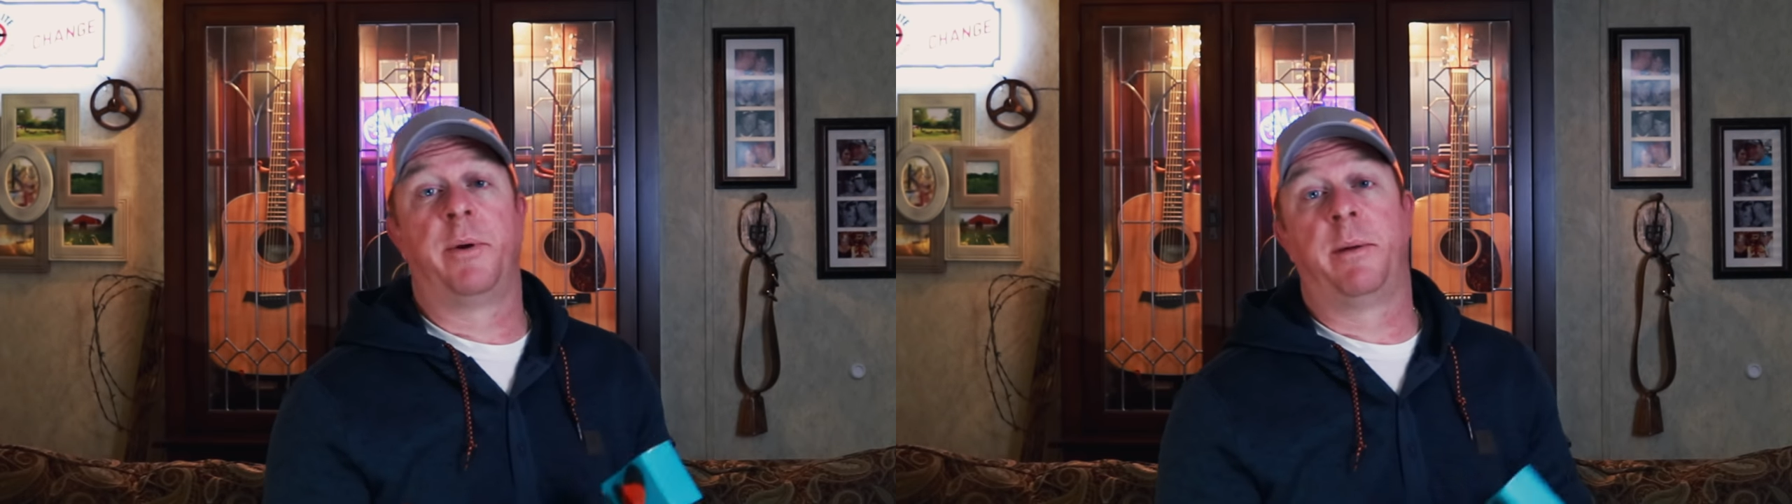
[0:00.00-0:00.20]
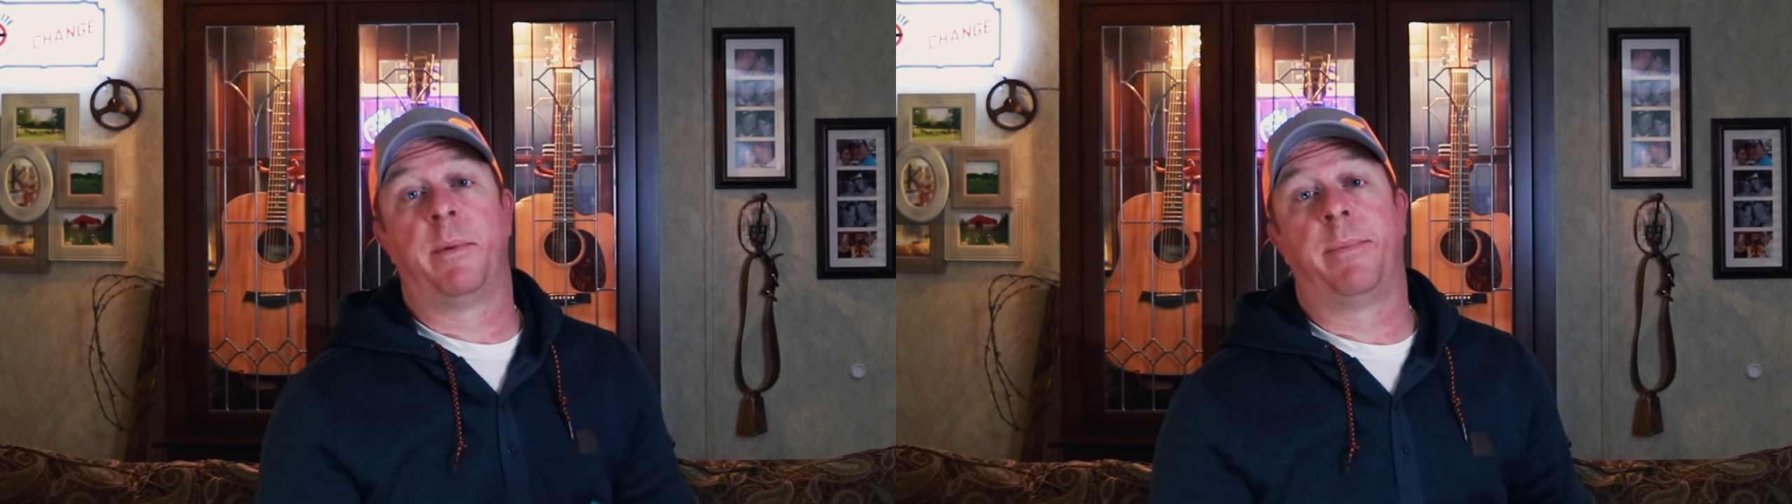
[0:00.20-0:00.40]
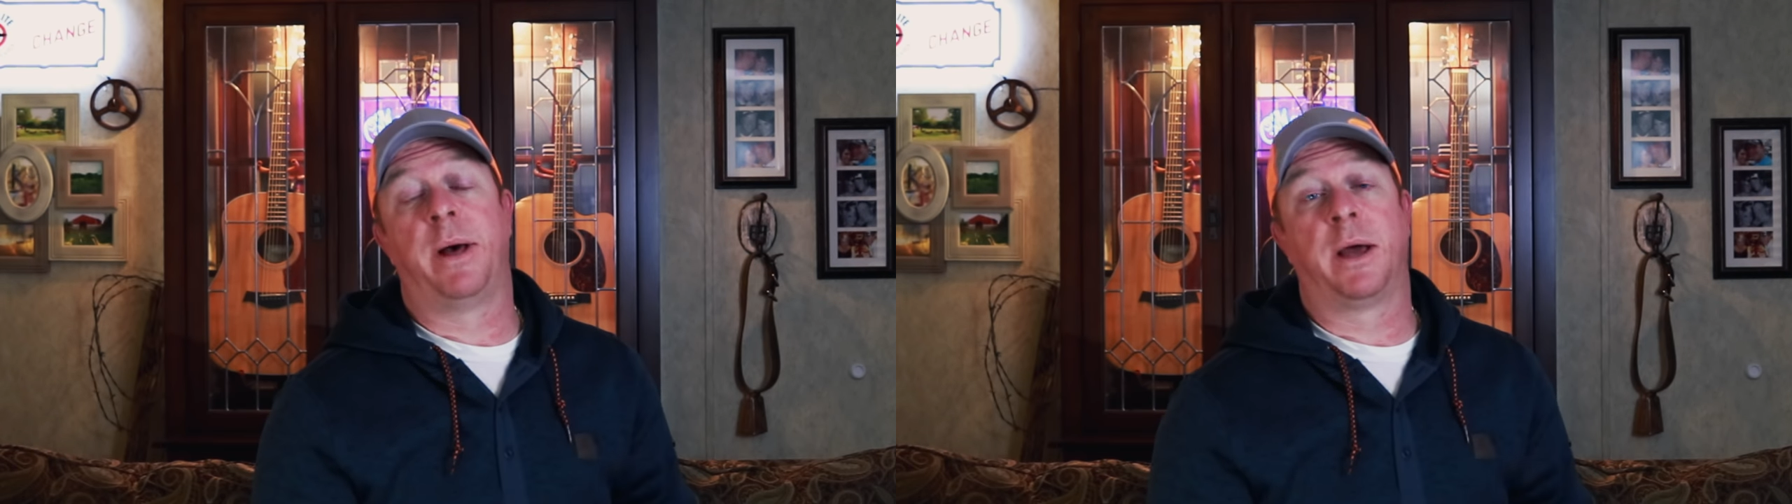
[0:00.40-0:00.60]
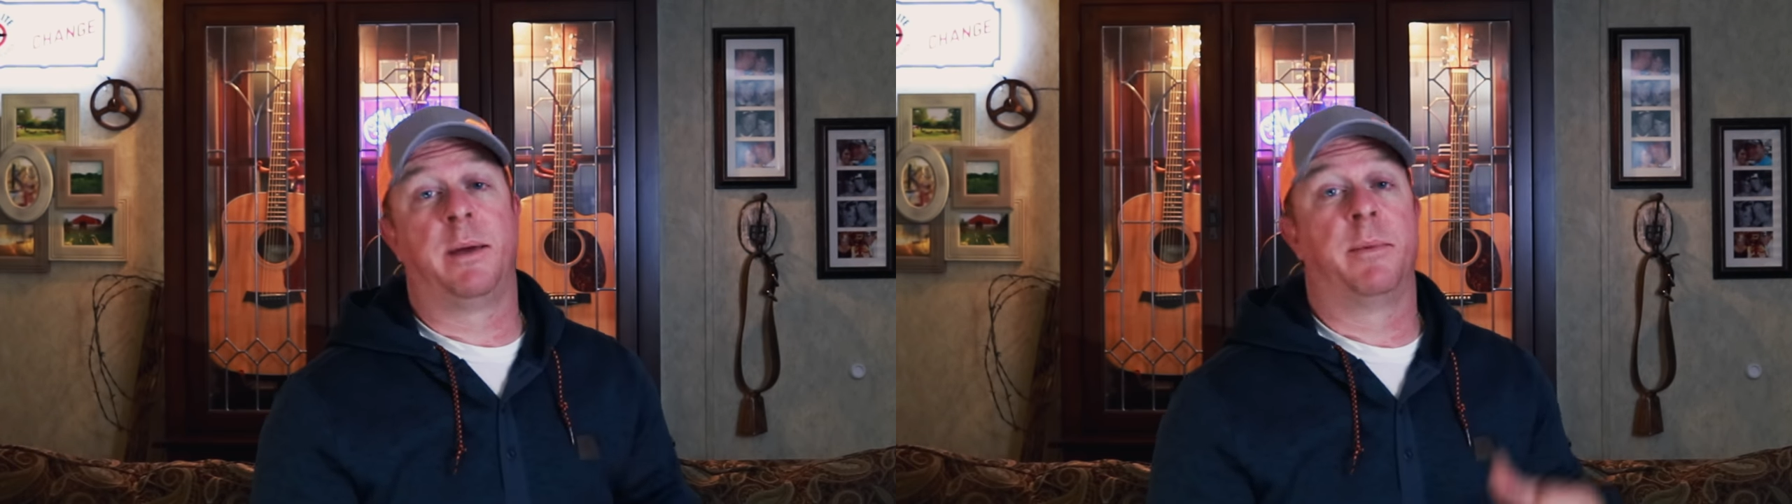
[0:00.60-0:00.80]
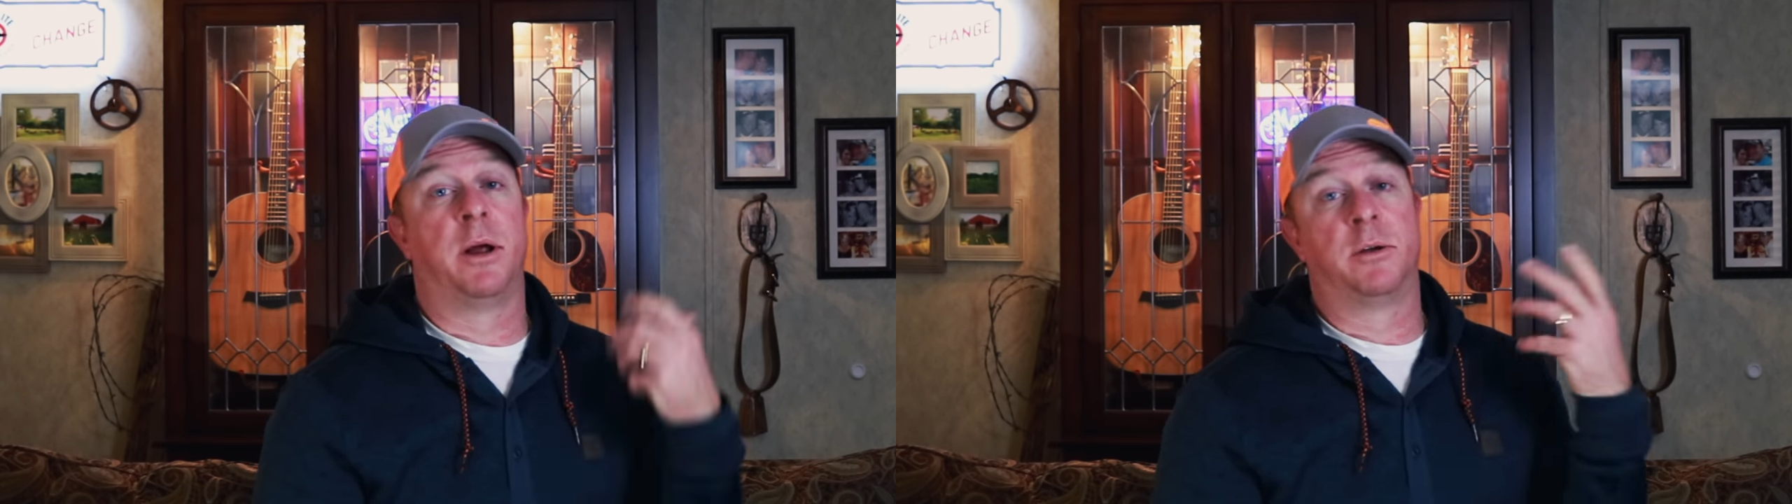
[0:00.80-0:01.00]
around in my
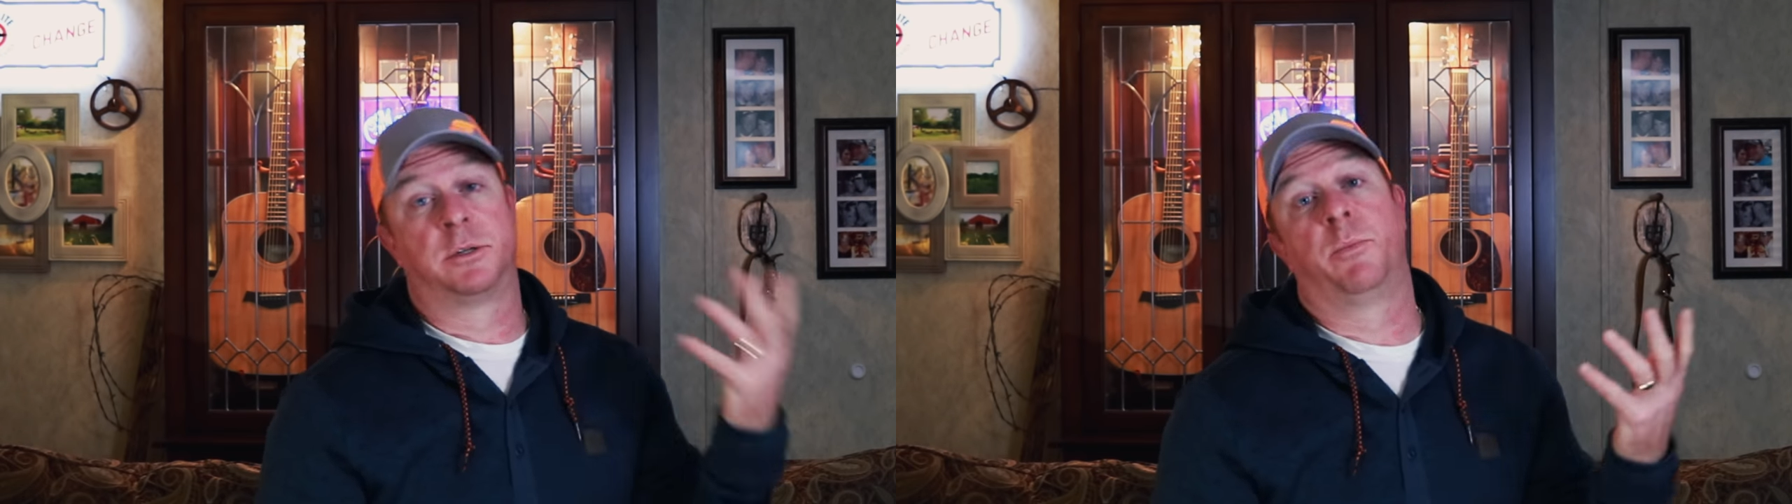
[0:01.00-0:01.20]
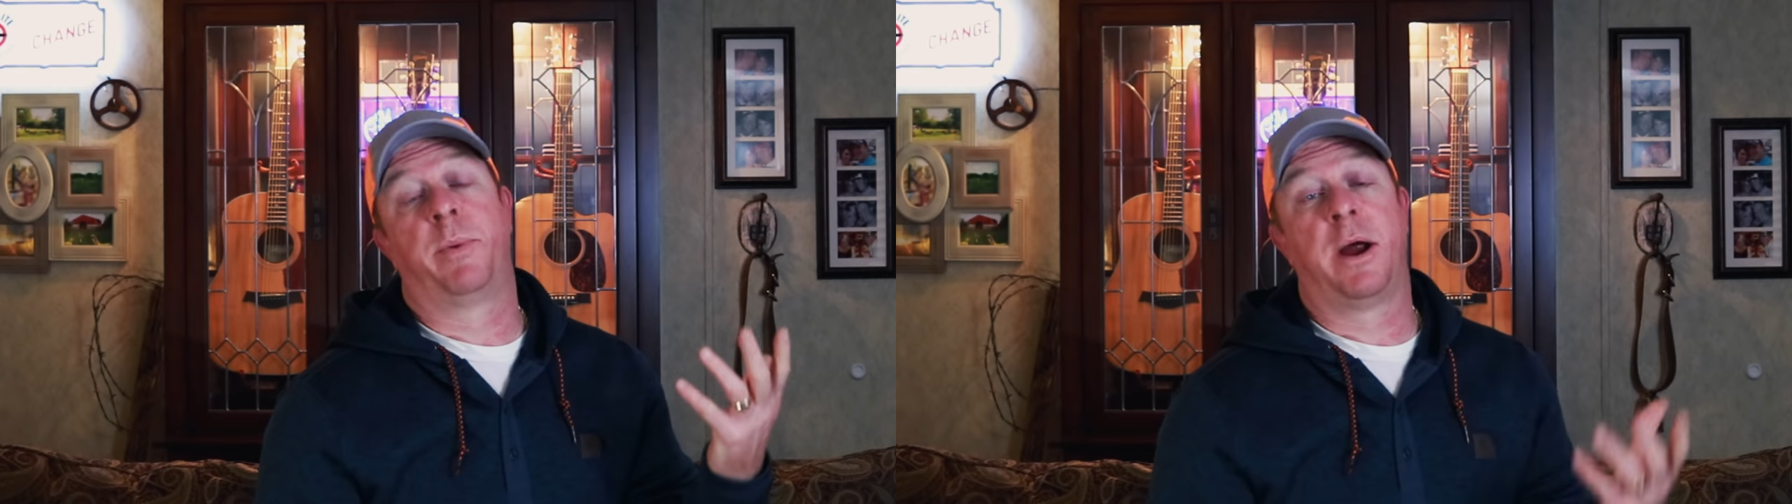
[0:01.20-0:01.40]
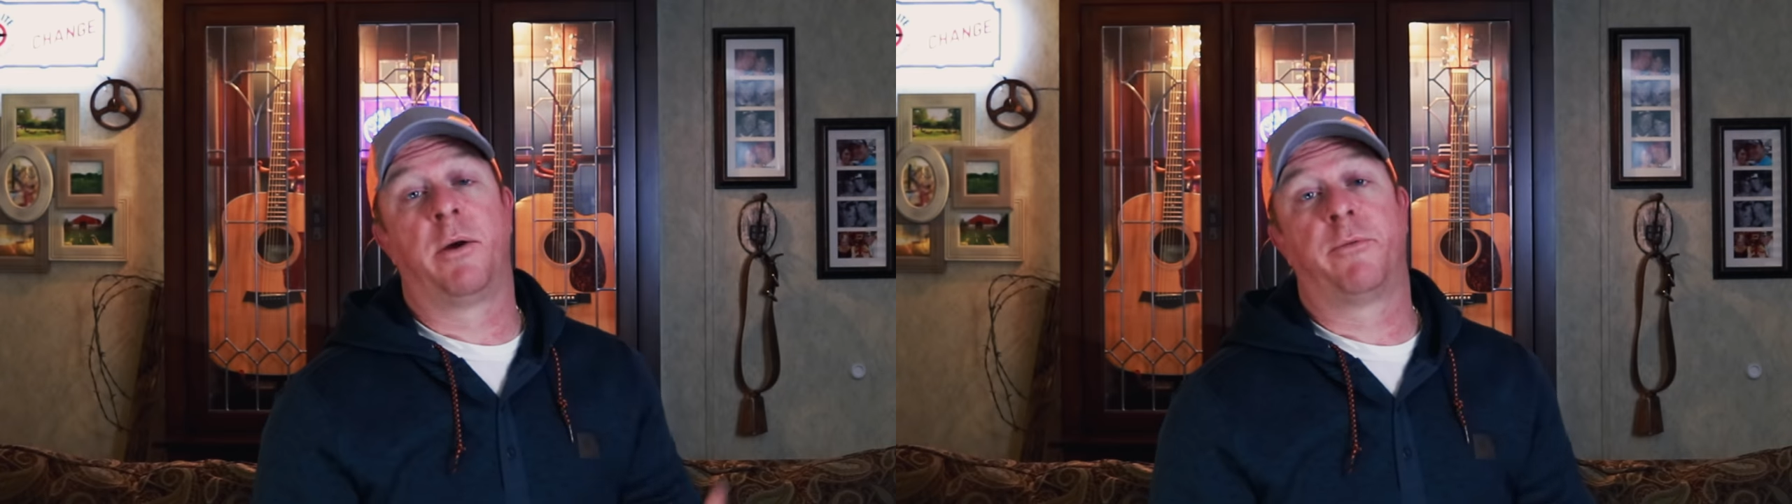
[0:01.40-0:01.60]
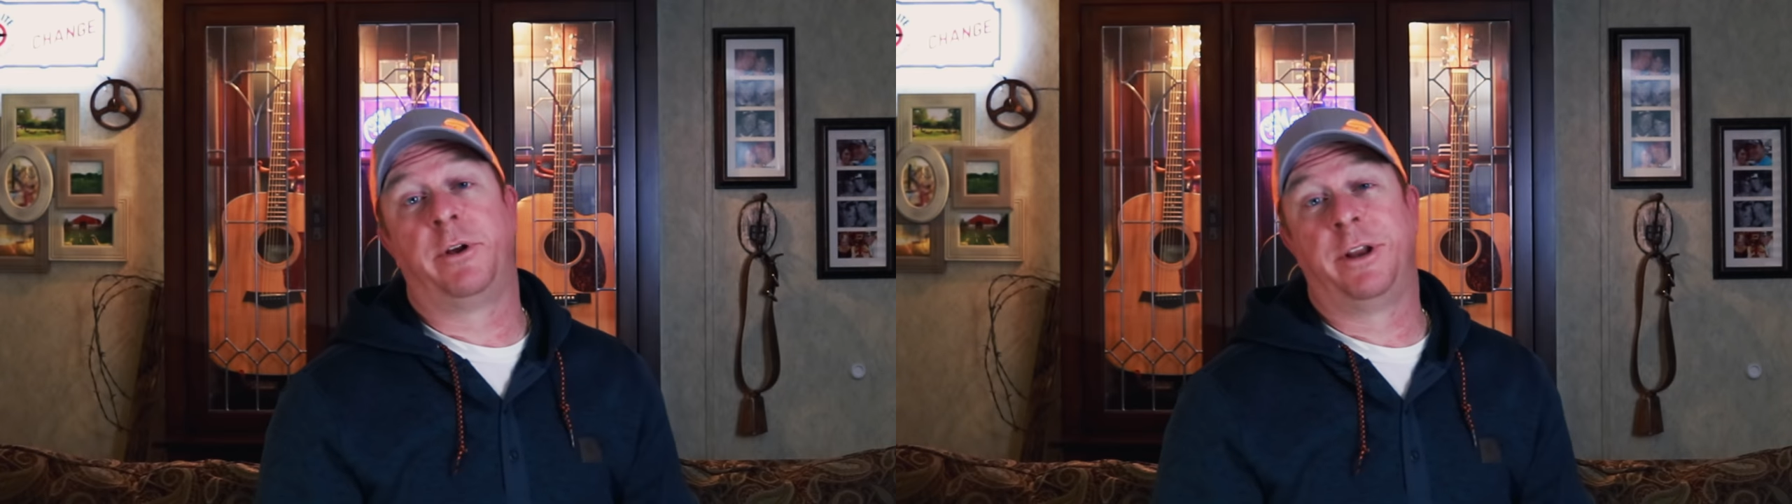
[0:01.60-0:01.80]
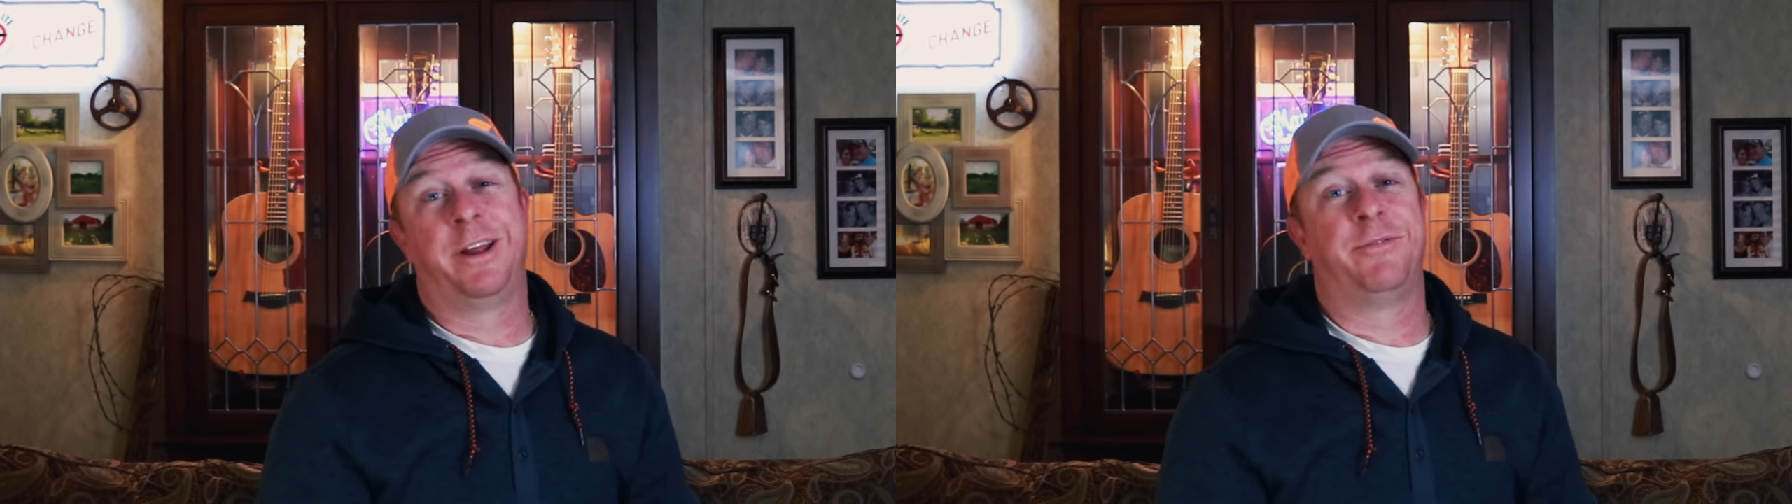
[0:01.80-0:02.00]
pocket but also
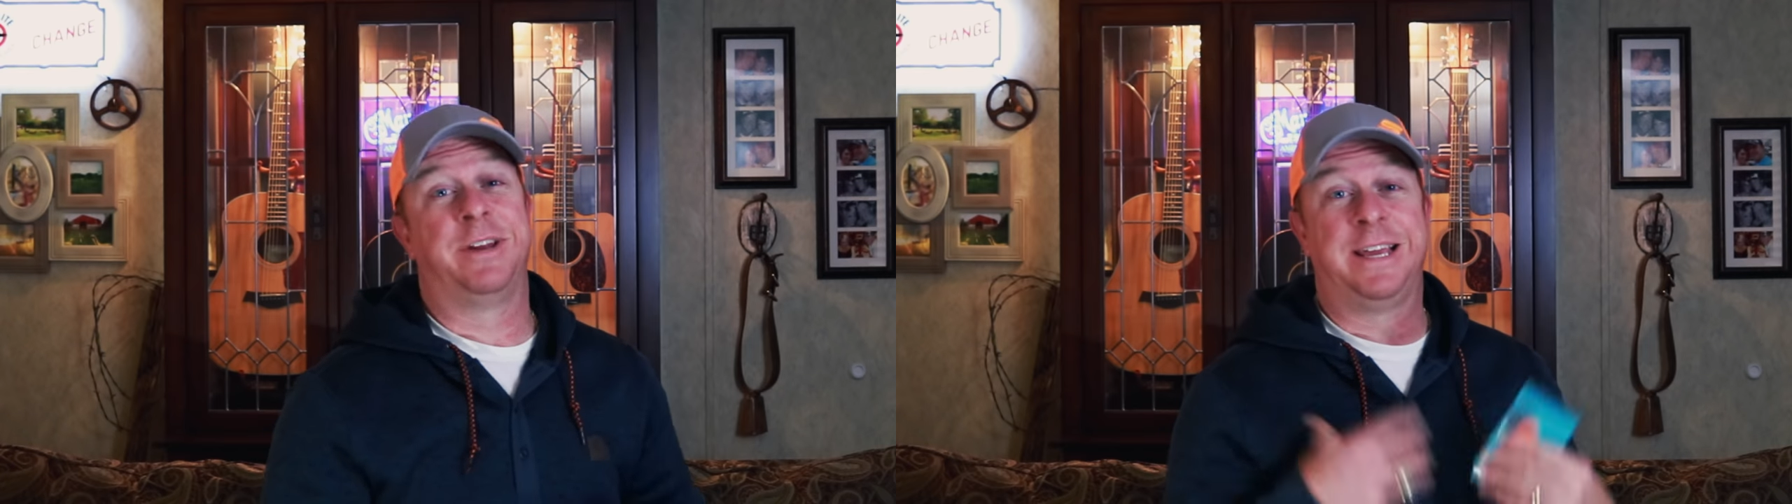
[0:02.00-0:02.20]
powerful enough